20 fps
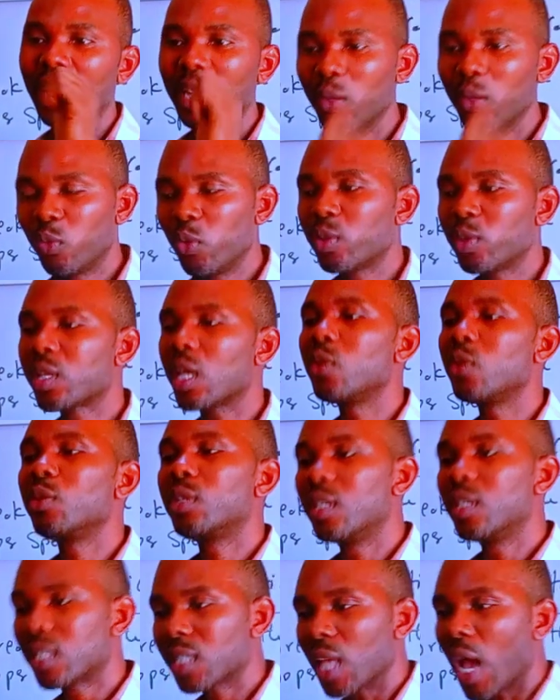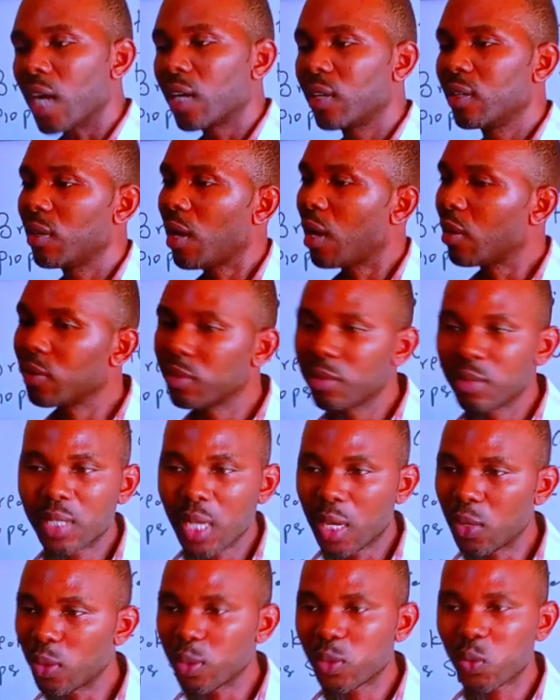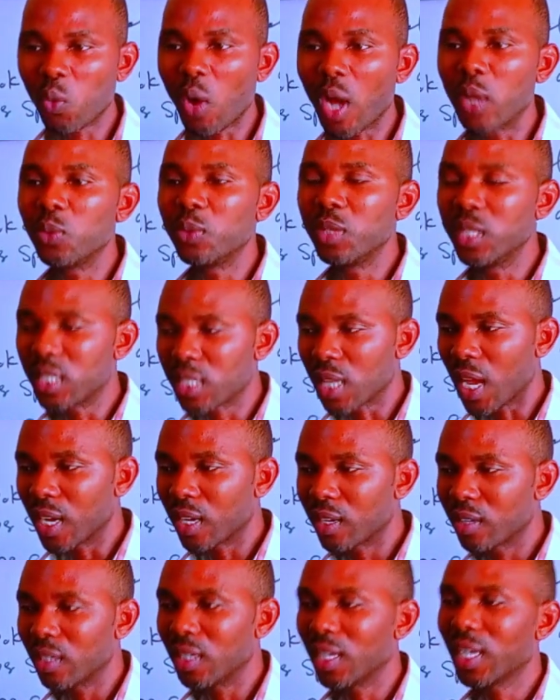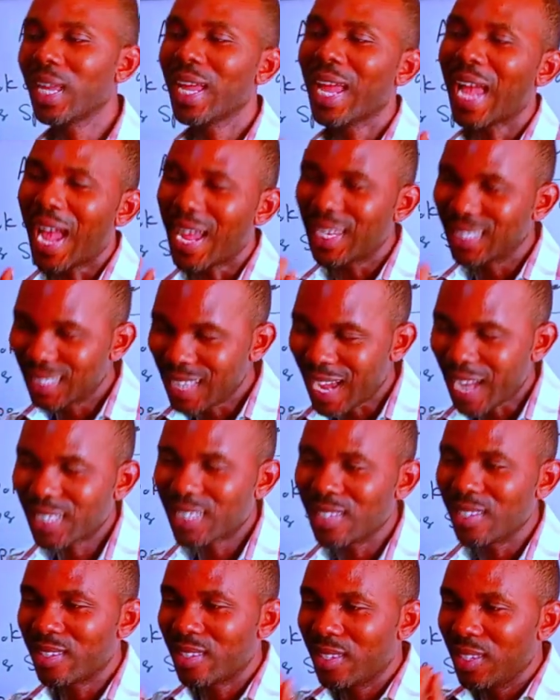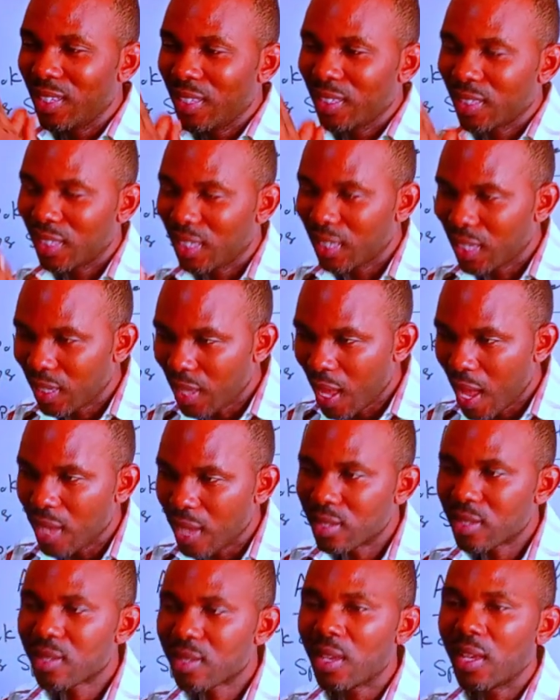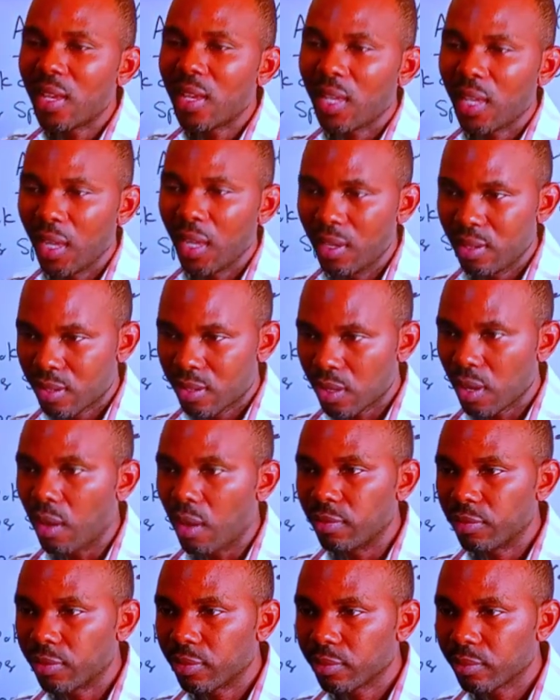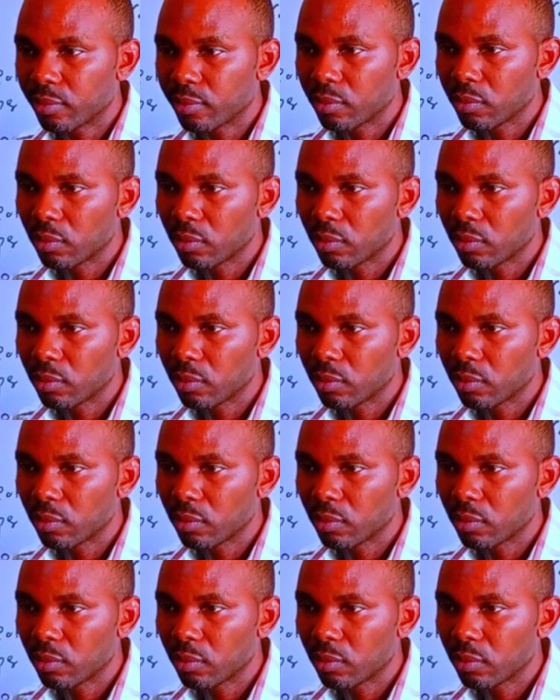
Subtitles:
If you say you disagree, you're going to tell us why you disagree. And that is the essay itself.